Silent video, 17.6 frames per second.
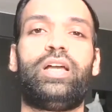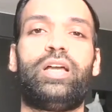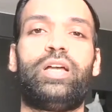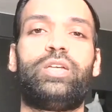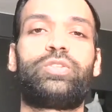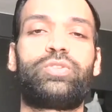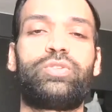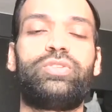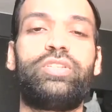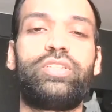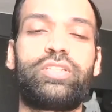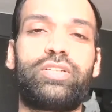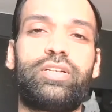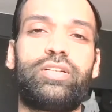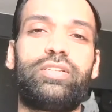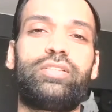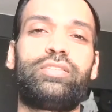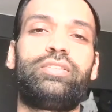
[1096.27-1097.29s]
So
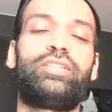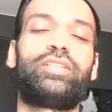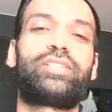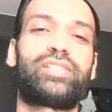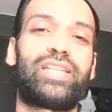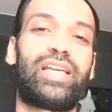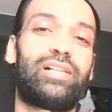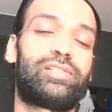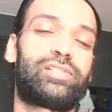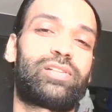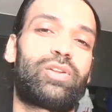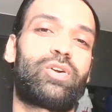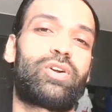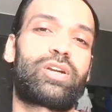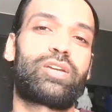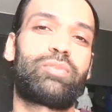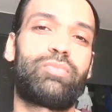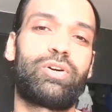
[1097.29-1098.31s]
this tells a
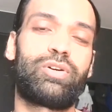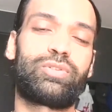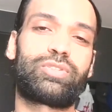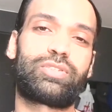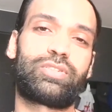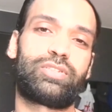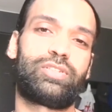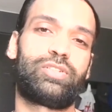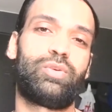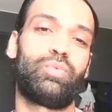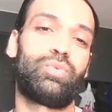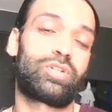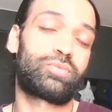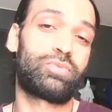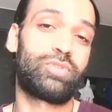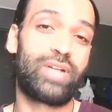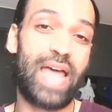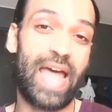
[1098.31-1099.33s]
lot about what
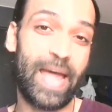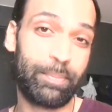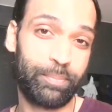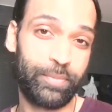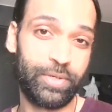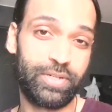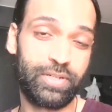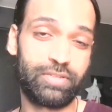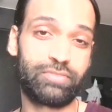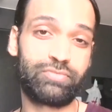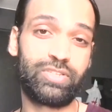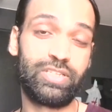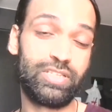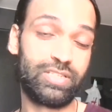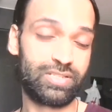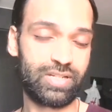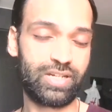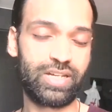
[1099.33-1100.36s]
would happen if the
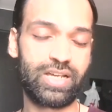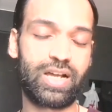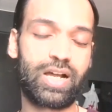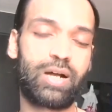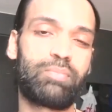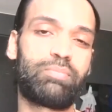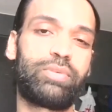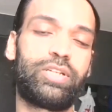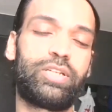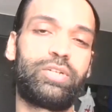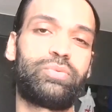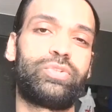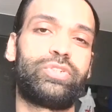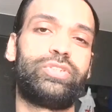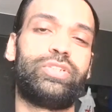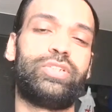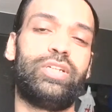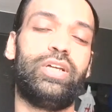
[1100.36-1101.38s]
East India Company
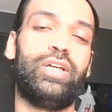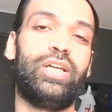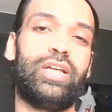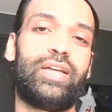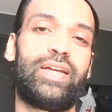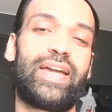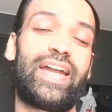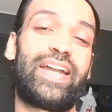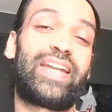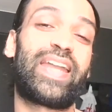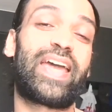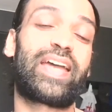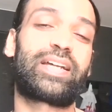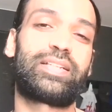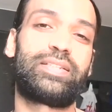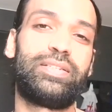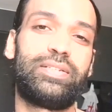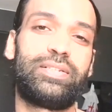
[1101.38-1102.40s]
would attack
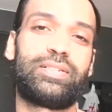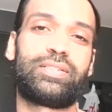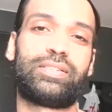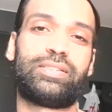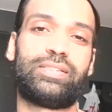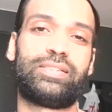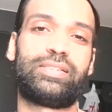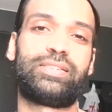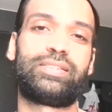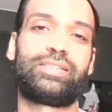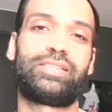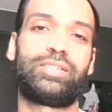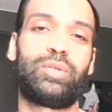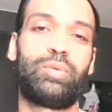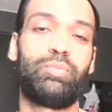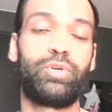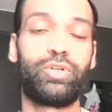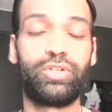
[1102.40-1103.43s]
the
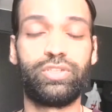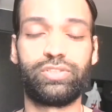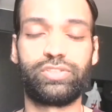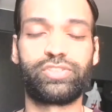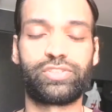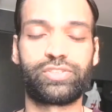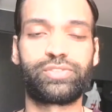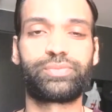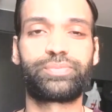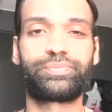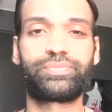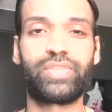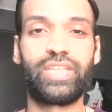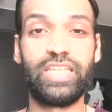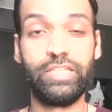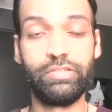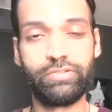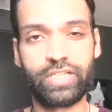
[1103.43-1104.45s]
Mughals.
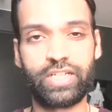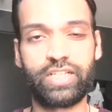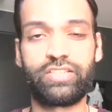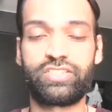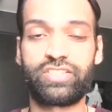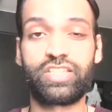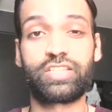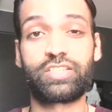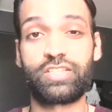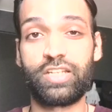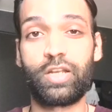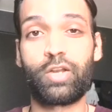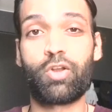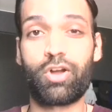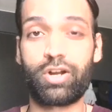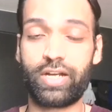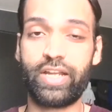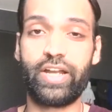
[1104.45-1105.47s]
Even in
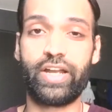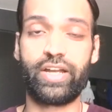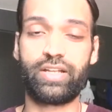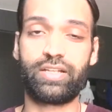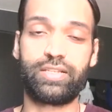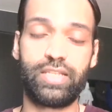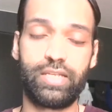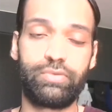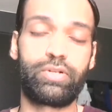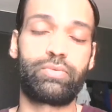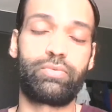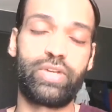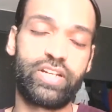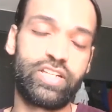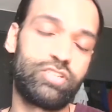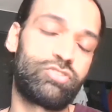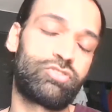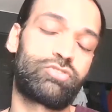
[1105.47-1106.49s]
1608, they were
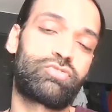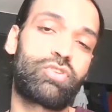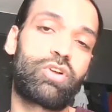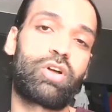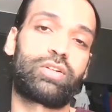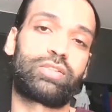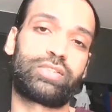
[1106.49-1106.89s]
very strong.